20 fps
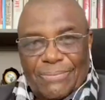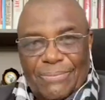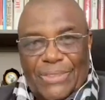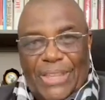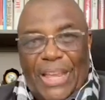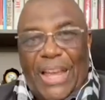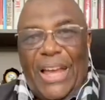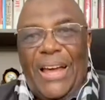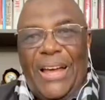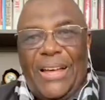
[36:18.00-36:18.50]

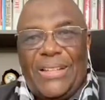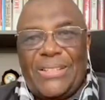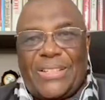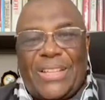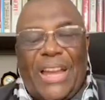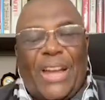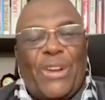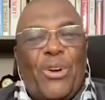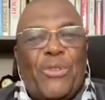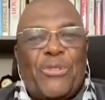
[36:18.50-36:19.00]
Yeah,
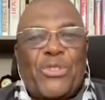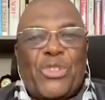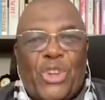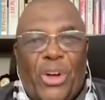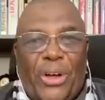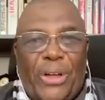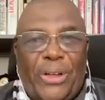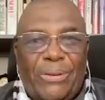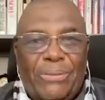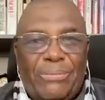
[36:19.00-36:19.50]
son of
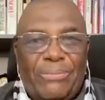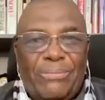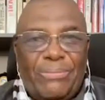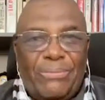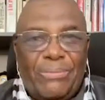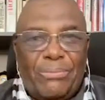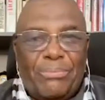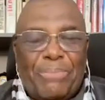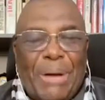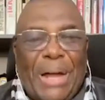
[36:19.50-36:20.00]
soil,
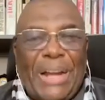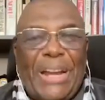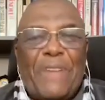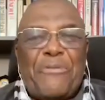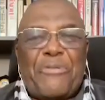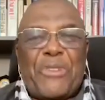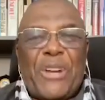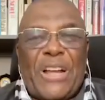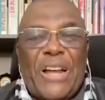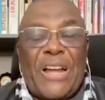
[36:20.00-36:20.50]

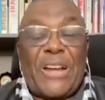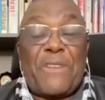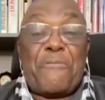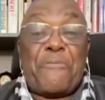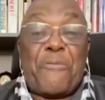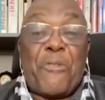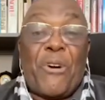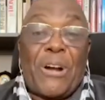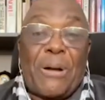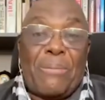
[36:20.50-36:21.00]
Pan-African
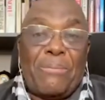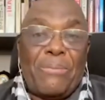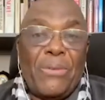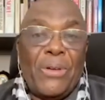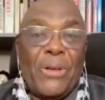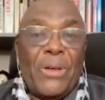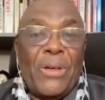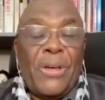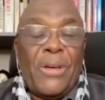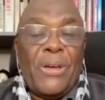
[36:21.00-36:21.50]
Forum,
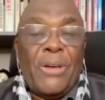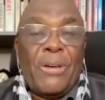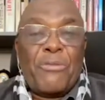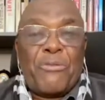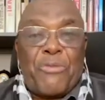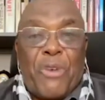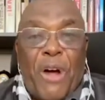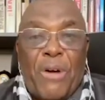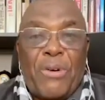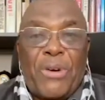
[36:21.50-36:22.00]

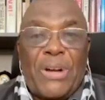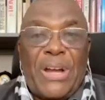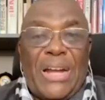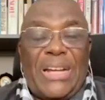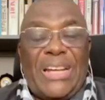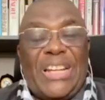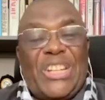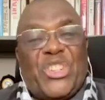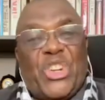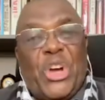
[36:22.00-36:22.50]
founder
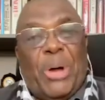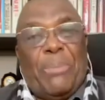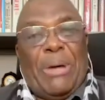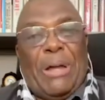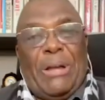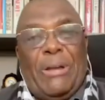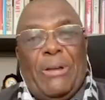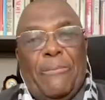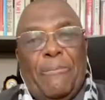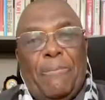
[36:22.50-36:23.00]
and
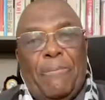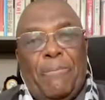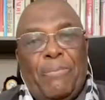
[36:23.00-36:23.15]
chairman.